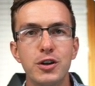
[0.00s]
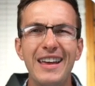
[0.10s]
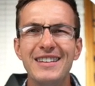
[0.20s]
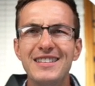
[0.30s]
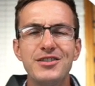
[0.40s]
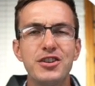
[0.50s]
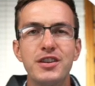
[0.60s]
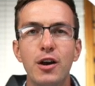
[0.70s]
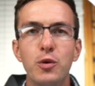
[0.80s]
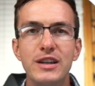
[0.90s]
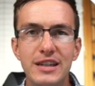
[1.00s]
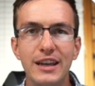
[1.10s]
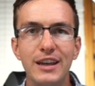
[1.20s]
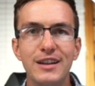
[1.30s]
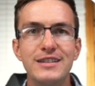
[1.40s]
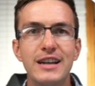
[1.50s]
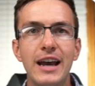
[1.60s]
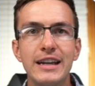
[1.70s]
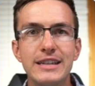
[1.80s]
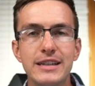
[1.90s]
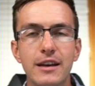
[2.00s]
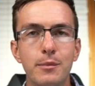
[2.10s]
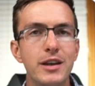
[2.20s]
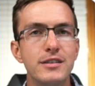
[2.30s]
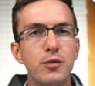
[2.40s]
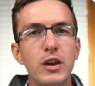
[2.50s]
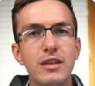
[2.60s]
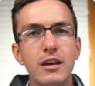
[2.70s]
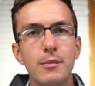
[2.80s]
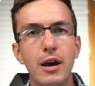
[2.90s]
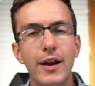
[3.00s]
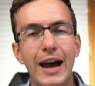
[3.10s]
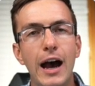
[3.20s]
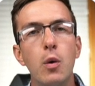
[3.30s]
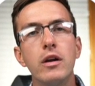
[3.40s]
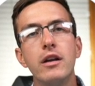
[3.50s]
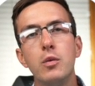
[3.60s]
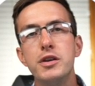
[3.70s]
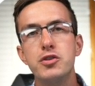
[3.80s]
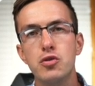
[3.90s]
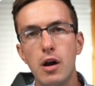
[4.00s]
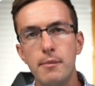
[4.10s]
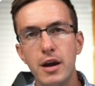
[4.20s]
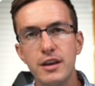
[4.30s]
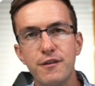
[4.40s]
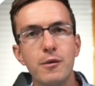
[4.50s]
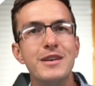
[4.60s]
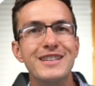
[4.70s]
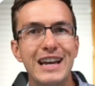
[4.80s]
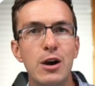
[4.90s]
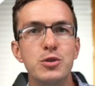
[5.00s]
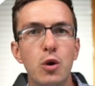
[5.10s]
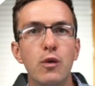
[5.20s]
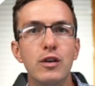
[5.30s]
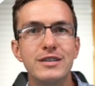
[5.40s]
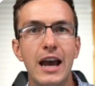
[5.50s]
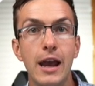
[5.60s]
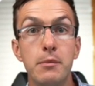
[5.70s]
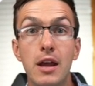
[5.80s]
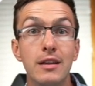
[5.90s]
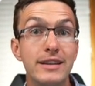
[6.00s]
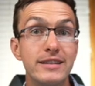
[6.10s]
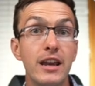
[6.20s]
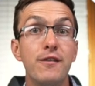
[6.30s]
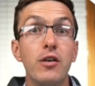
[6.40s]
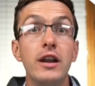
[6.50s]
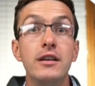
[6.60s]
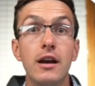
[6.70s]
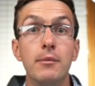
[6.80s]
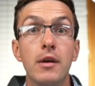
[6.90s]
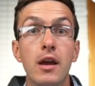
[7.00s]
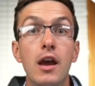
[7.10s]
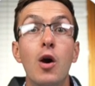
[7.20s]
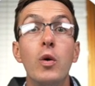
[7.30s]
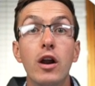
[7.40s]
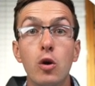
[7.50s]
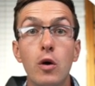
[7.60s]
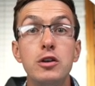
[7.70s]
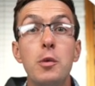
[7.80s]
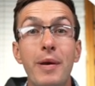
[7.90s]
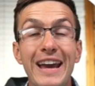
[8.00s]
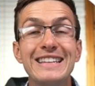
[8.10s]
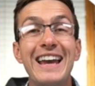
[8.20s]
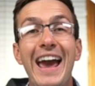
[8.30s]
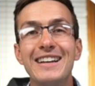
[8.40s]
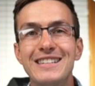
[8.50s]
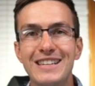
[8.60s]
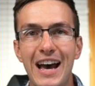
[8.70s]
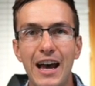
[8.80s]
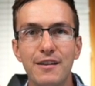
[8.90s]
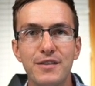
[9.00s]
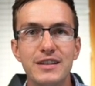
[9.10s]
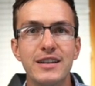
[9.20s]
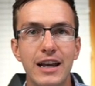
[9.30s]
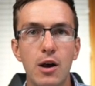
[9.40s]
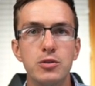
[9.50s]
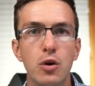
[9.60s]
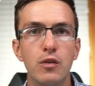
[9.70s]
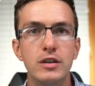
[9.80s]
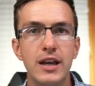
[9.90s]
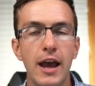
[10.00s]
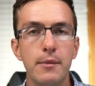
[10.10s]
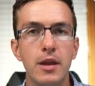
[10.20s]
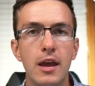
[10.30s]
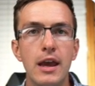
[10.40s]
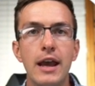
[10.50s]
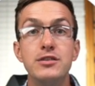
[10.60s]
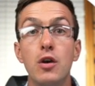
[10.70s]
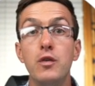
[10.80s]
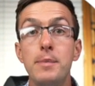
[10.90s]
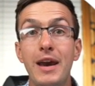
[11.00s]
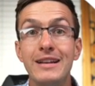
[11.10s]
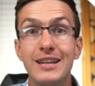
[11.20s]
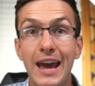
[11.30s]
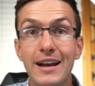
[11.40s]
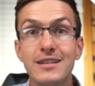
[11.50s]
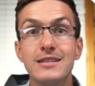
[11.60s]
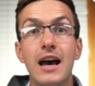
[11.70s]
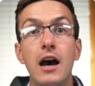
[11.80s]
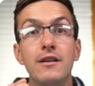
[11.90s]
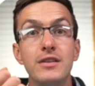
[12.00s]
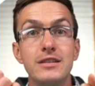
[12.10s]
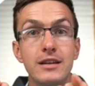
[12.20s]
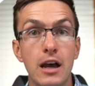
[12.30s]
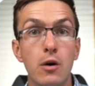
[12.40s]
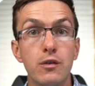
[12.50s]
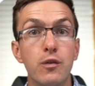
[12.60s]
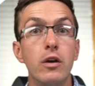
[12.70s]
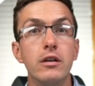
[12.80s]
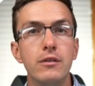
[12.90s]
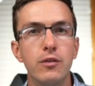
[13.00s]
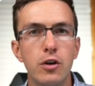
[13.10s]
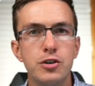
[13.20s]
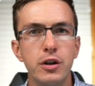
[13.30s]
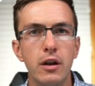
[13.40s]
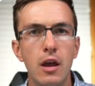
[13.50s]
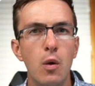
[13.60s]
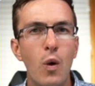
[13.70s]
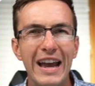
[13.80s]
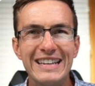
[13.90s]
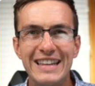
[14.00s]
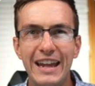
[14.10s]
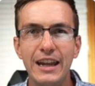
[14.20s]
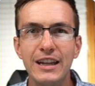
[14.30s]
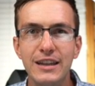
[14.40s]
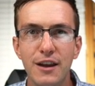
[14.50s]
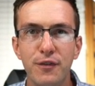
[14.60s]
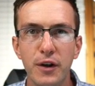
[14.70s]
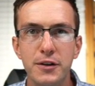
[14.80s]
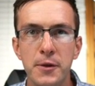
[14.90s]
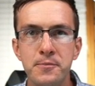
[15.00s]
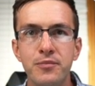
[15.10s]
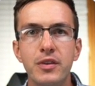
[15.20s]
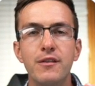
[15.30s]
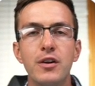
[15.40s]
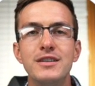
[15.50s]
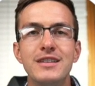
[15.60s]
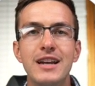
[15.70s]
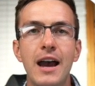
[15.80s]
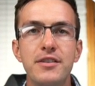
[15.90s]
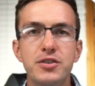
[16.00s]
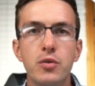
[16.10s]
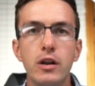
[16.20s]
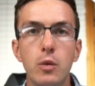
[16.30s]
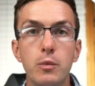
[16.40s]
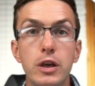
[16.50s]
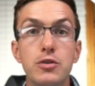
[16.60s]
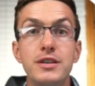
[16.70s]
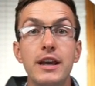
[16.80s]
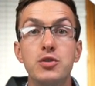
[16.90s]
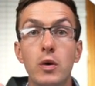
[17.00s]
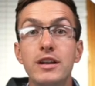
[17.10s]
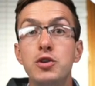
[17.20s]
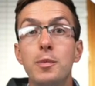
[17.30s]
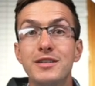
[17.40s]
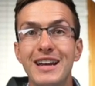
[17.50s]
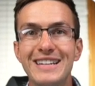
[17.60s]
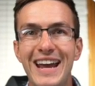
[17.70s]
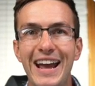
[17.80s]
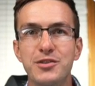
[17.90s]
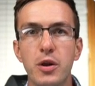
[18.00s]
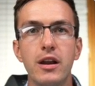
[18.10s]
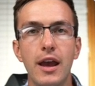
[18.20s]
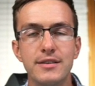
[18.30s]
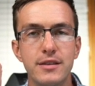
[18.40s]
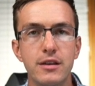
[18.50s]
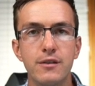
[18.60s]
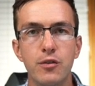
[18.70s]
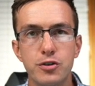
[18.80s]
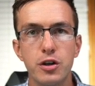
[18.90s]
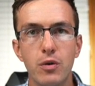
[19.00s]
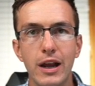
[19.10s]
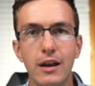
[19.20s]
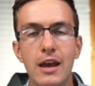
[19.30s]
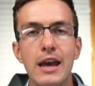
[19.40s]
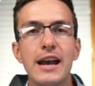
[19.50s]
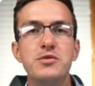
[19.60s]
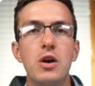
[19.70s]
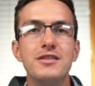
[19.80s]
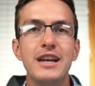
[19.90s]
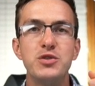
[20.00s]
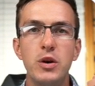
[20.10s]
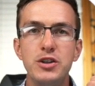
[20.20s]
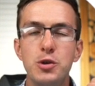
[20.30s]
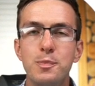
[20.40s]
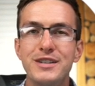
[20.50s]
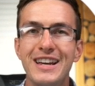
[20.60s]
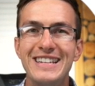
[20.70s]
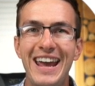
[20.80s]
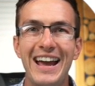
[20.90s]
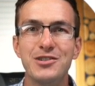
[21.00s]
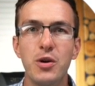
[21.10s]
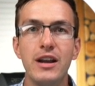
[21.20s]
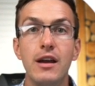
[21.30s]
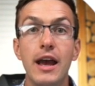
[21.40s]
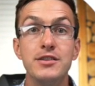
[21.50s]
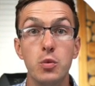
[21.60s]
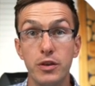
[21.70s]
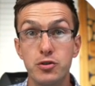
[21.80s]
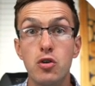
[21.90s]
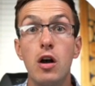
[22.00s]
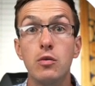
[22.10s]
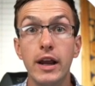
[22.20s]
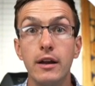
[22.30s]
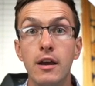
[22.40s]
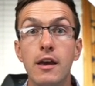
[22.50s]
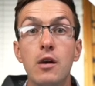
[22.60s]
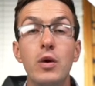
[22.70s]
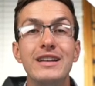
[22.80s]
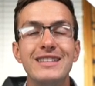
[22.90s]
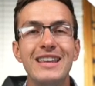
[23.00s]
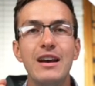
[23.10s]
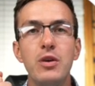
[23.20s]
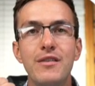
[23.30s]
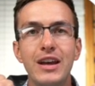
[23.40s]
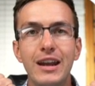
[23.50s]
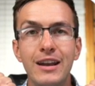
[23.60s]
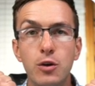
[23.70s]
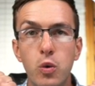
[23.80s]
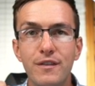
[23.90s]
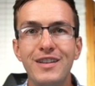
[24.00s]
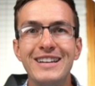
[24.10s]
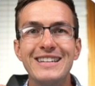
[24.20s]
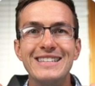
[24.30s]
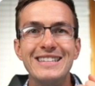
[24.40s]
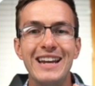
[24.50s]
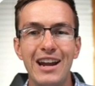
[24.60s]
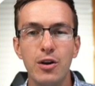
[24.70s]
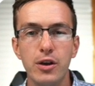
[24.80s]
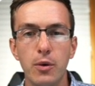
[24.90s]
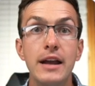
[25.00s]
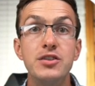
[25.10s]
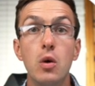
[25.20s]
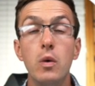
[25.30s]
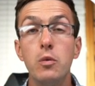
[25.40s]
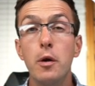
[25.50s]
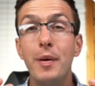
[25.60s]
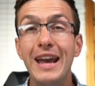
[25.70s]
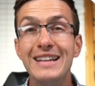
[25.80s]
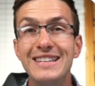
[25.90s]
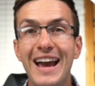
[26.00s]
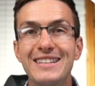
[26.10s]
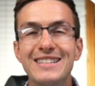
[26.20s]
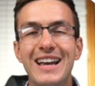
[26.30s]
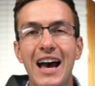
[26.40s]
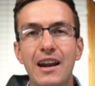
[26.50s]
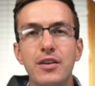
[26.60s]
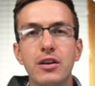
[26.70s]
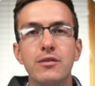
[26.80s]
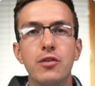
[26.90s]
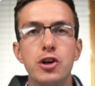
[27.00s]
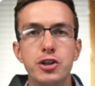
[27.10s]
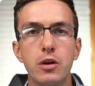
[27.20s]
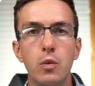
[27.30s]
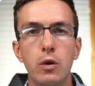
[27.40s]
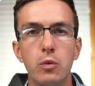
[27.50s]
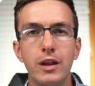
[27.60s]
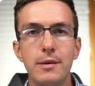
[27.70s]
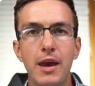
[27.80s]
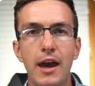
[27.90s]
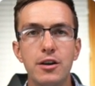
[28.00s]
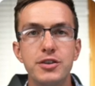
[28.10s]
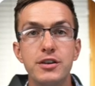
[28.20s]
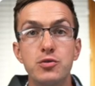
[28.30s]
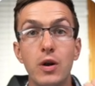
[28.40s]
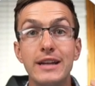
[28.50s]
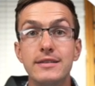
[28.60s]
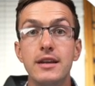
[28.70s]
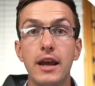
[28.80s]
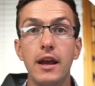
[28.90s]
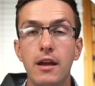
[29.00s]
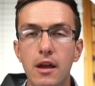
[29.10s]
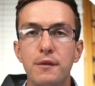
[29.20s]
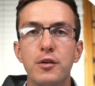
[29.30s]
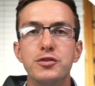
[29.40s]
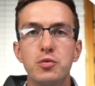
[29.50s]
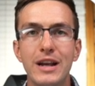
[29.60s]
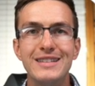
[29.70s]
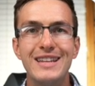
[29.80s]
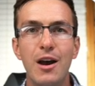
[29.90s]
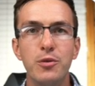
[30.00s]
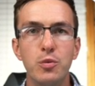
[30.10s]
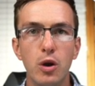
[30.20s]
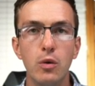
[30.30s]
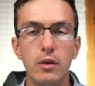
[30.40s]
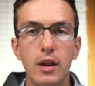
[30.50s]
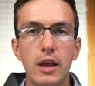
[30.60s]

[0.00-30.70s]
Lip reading: And this is just a ridiculous idea because if we think about how we're going to withdraw money from this account over time, let's say for income, we are going to pay taxes out of this account over time. And so if we pay taxes out of this account for a conversion, why is that any different? For instance, on the screen, when we use a 22% tax rate as the conversion rate, as well as a 22% tax rate as a withdrawal rate, we can see that we have an equivalent scenario. And so when we're paying taxes out of a conversion, what really matters is rates today versus rates down the road.